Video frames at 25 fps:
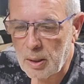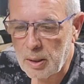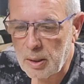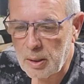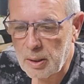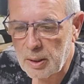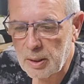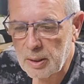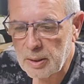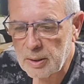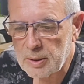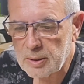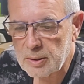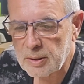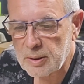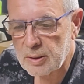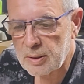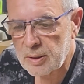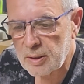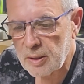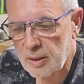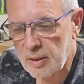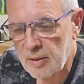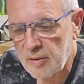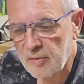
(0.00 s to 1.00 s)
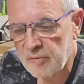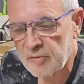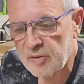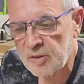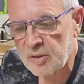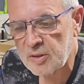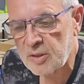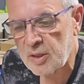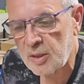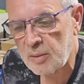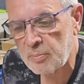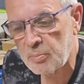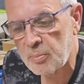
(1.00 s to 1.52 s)
Hi guys,
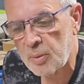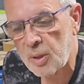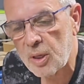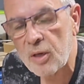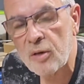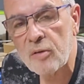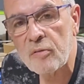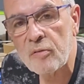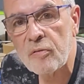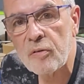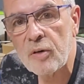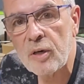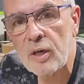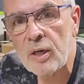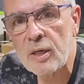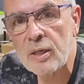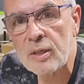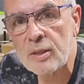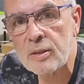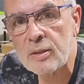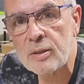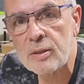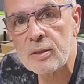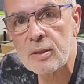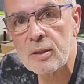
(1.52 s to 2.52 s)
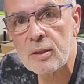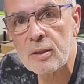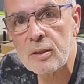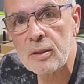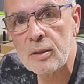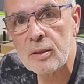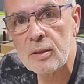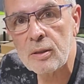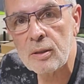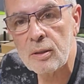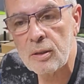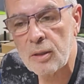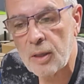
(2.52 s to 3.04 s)
after some have asked
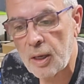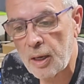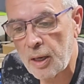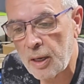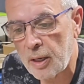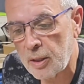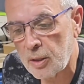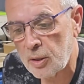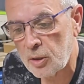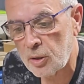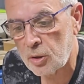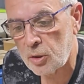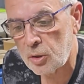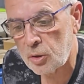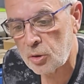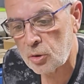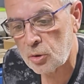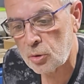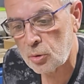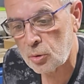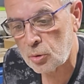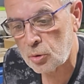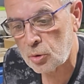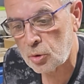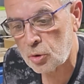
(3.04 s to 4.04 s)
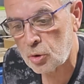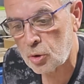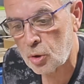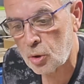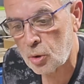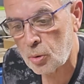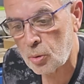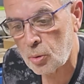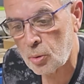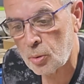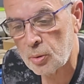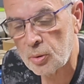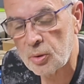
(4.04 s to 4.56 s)
uh, I should
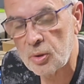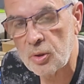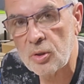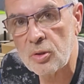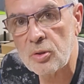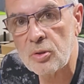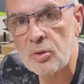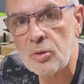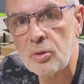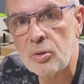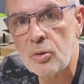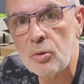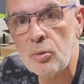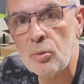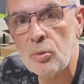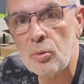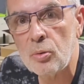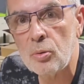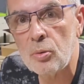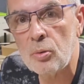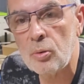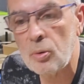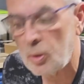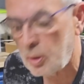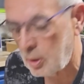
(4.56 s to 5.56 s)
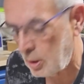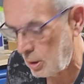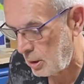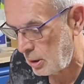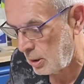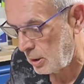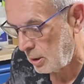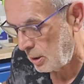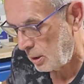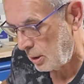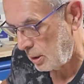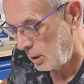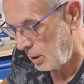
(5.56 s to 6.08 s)
show this new
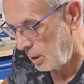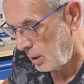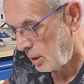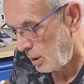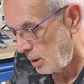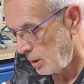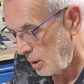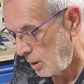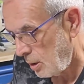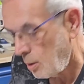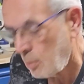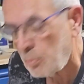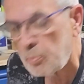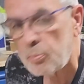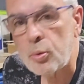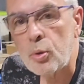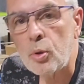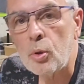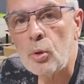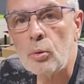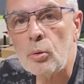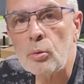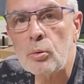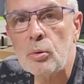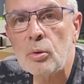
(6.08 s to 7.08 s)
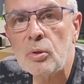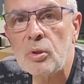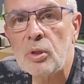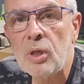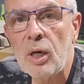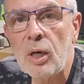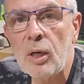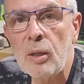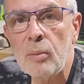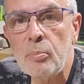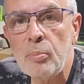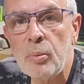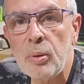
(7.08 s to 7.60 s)

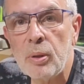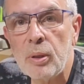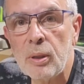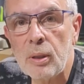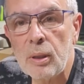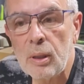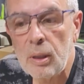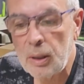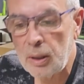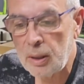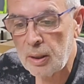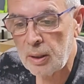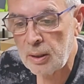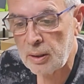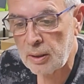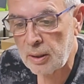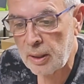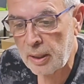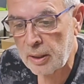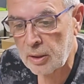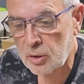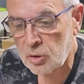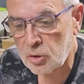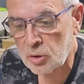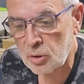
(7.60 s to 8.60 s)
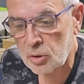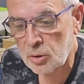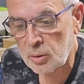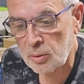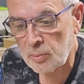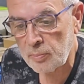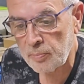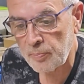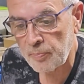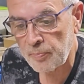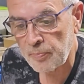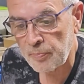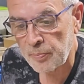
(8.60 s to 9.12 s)
prototype in
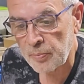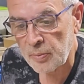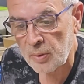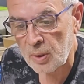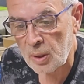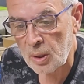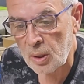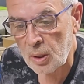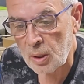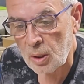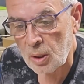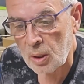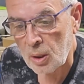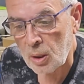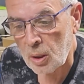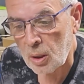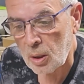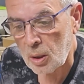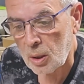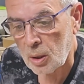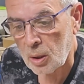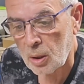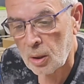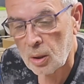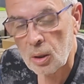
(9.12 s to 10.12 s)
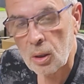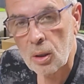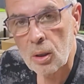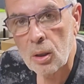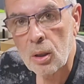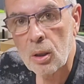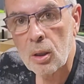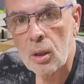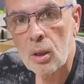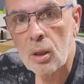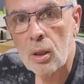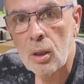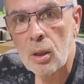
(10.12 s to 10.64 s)
action, uh,
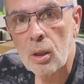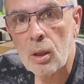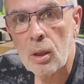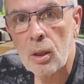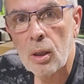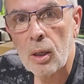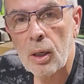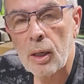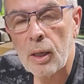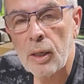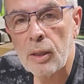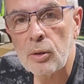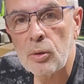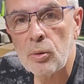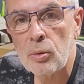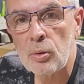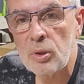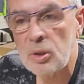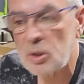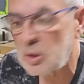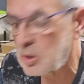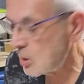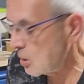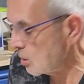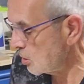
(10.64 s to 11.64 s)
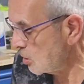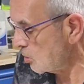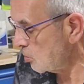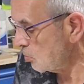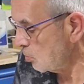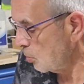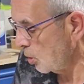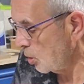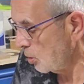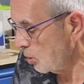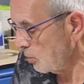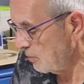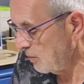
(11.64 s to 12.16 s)
I do this
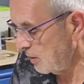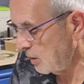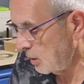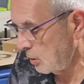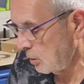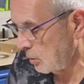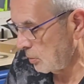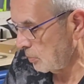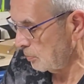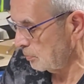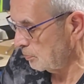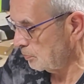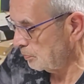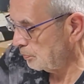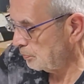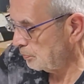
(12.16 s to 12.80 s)
small video.